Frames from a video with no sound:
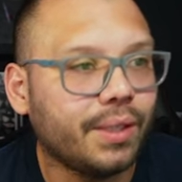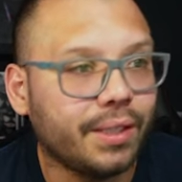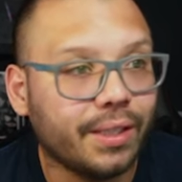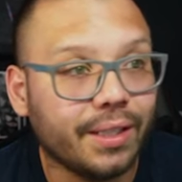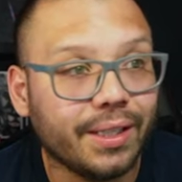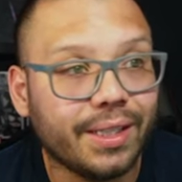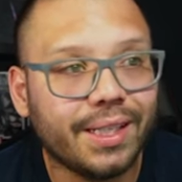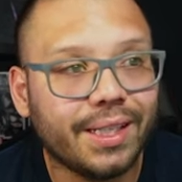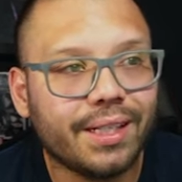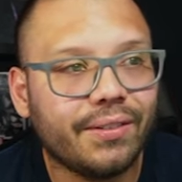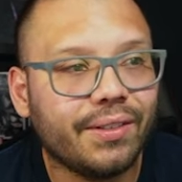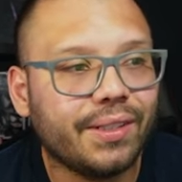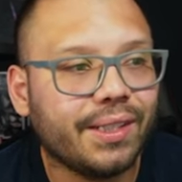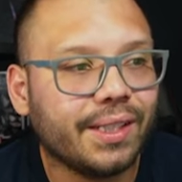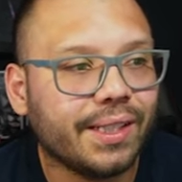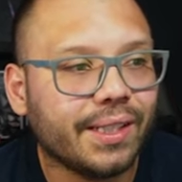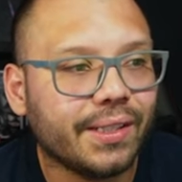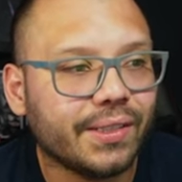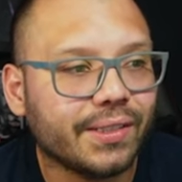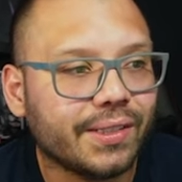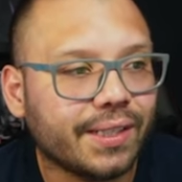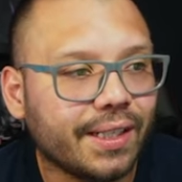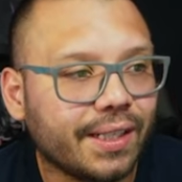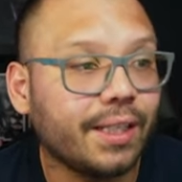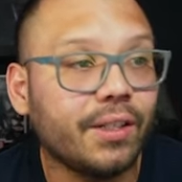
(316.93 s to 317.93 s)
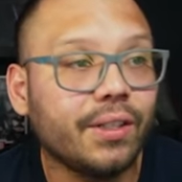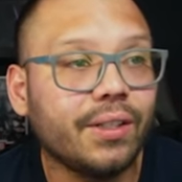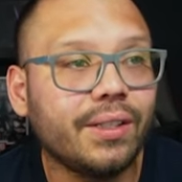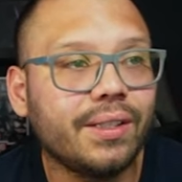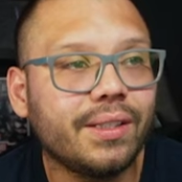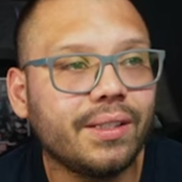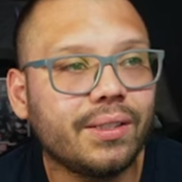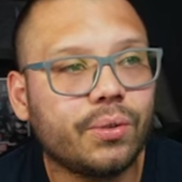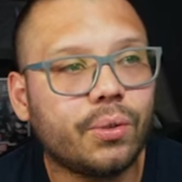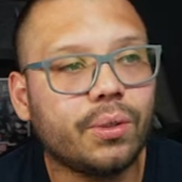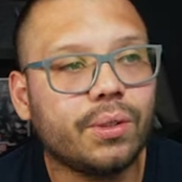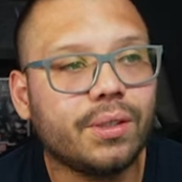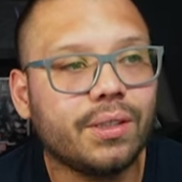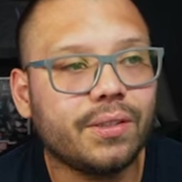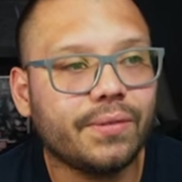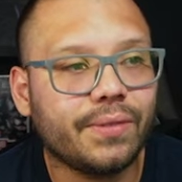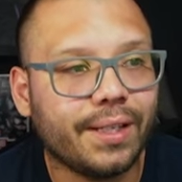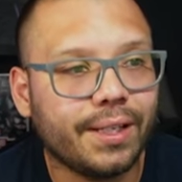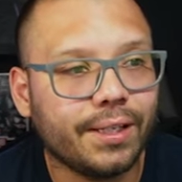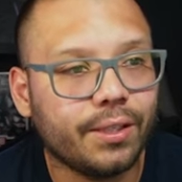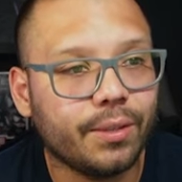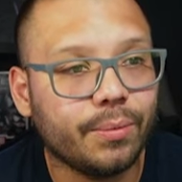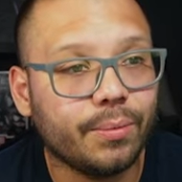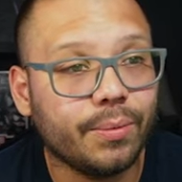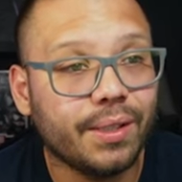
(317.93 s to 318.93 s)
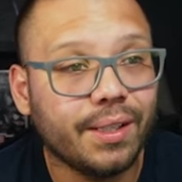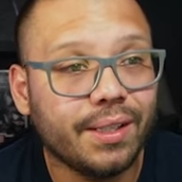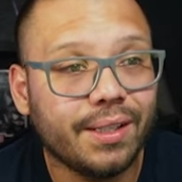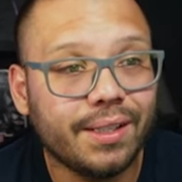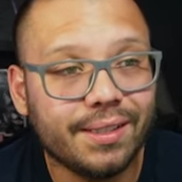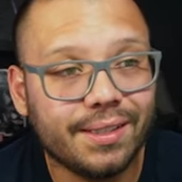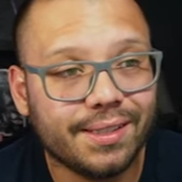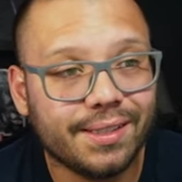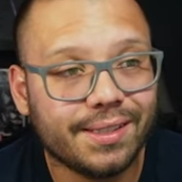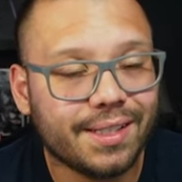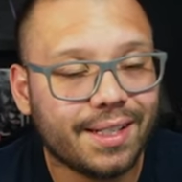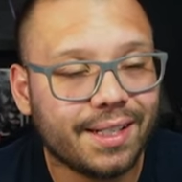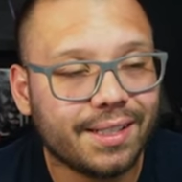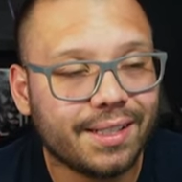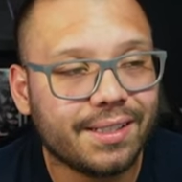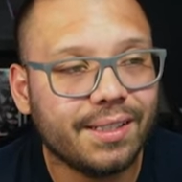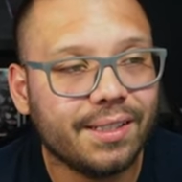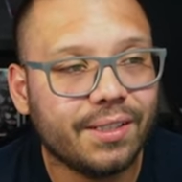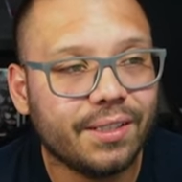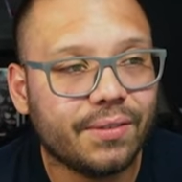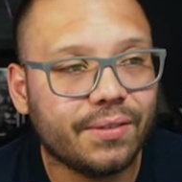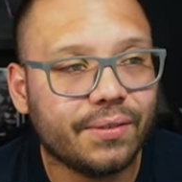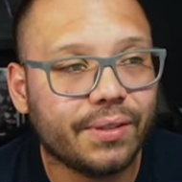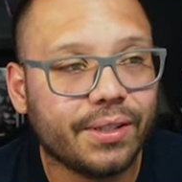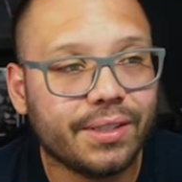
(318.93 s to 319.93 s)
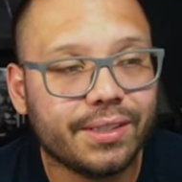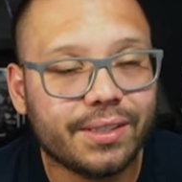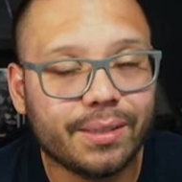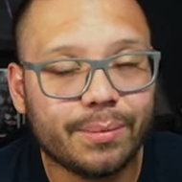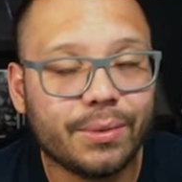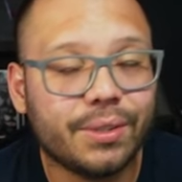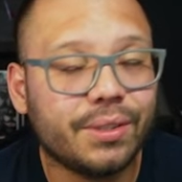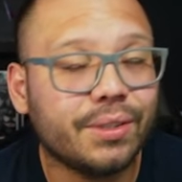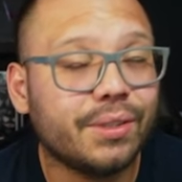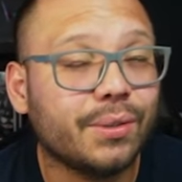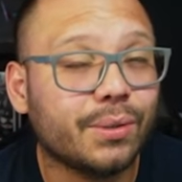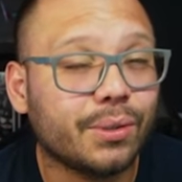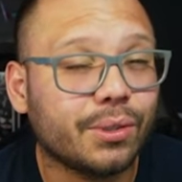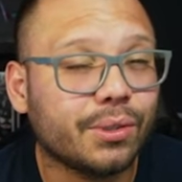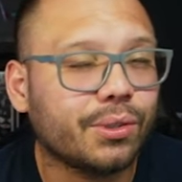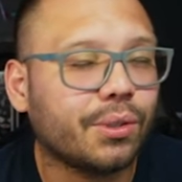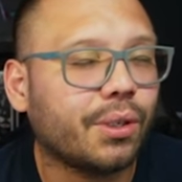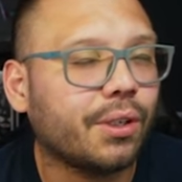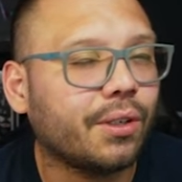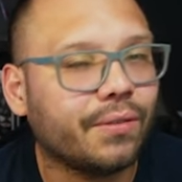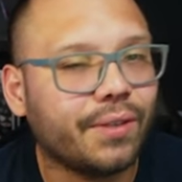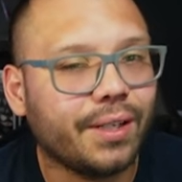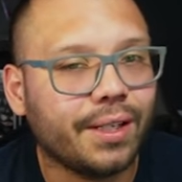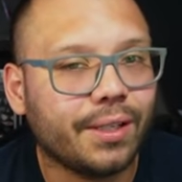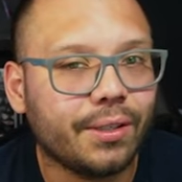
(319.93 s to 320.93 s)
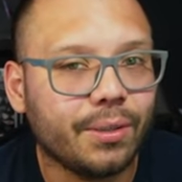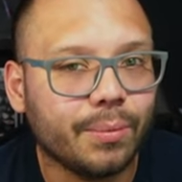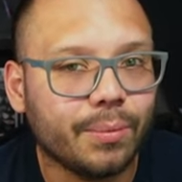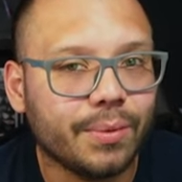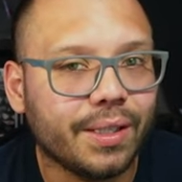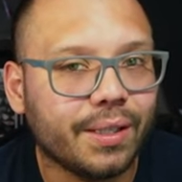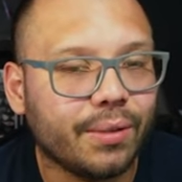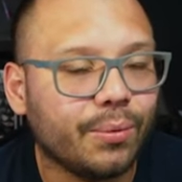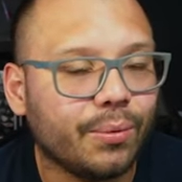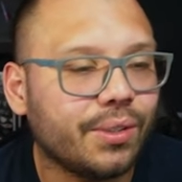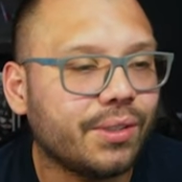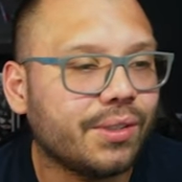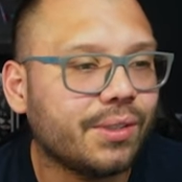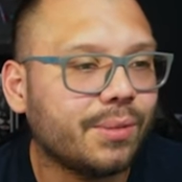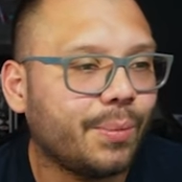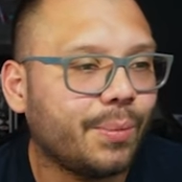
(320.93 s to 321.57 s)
but look at everything else. Like look at this cordless vacuum. This actually looks very similar to our Shark vacuum that we